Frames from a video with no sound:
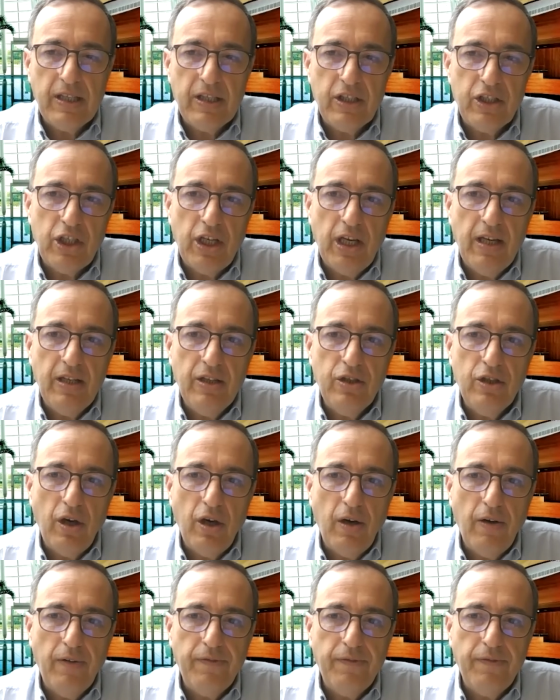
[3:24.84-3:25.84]
exchange
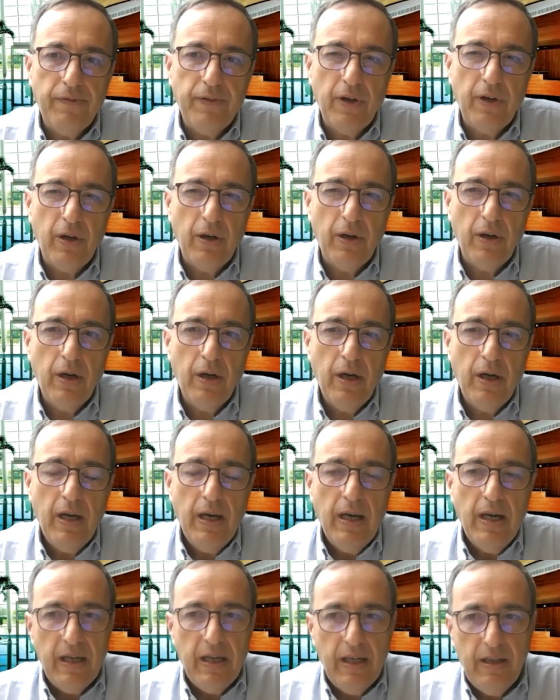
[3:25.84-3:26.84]
of
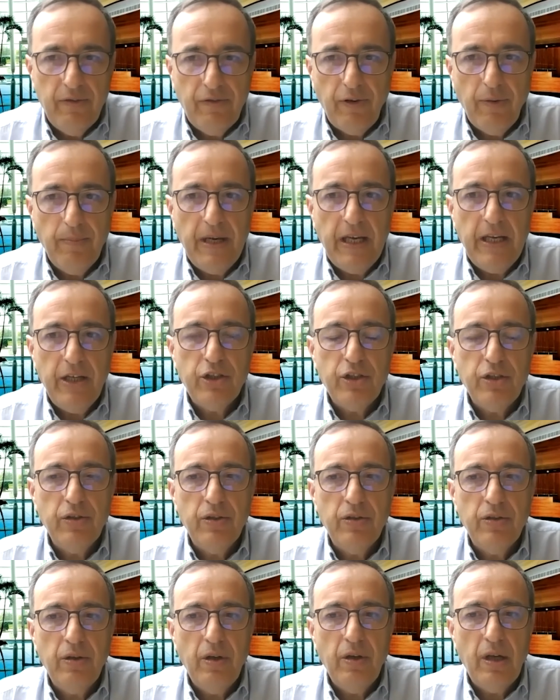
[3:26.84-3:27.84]

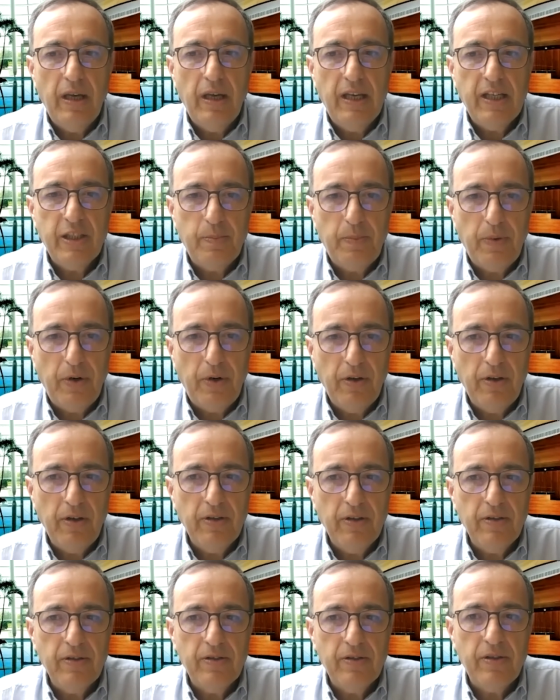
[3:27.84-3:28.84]
information,
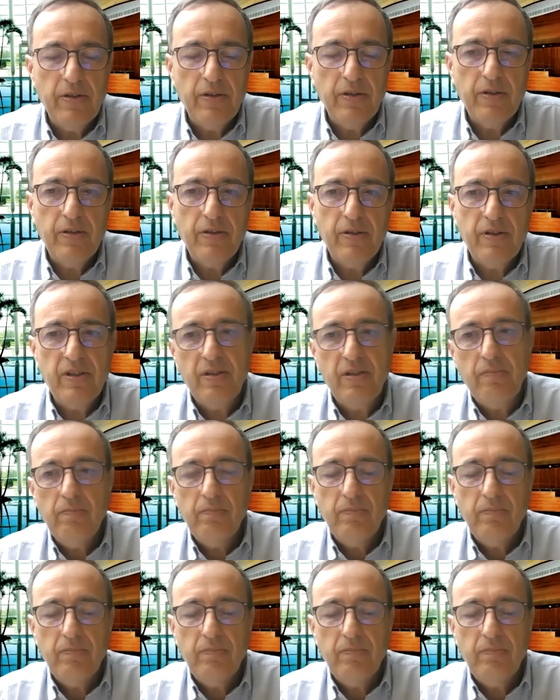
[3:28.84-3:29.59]
experiences,